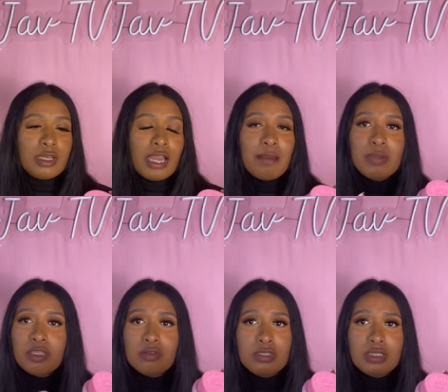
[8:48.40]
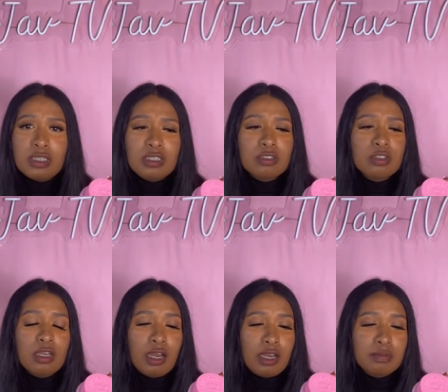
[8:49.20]
I've been using these
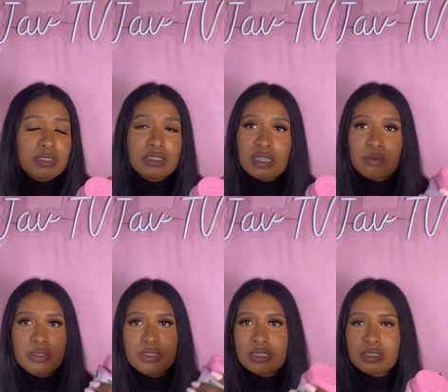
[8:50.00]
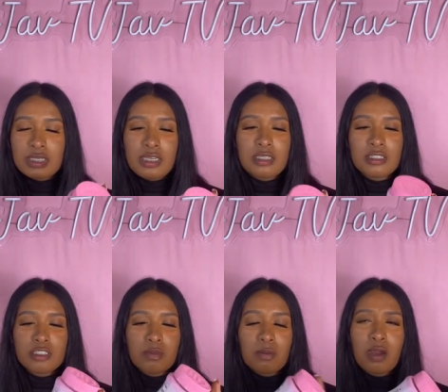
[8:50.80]
um, since I was 16 because
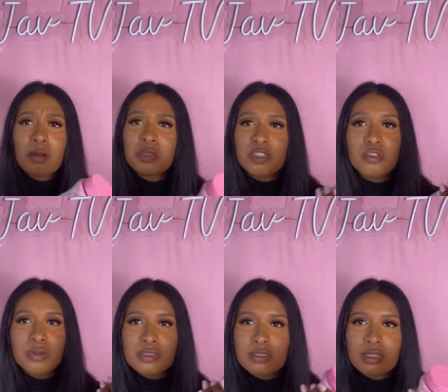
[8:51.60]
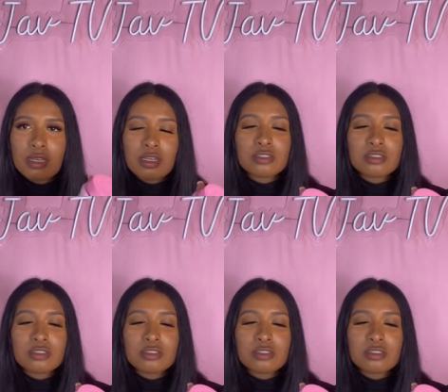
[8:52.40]
my mom coupons a lot.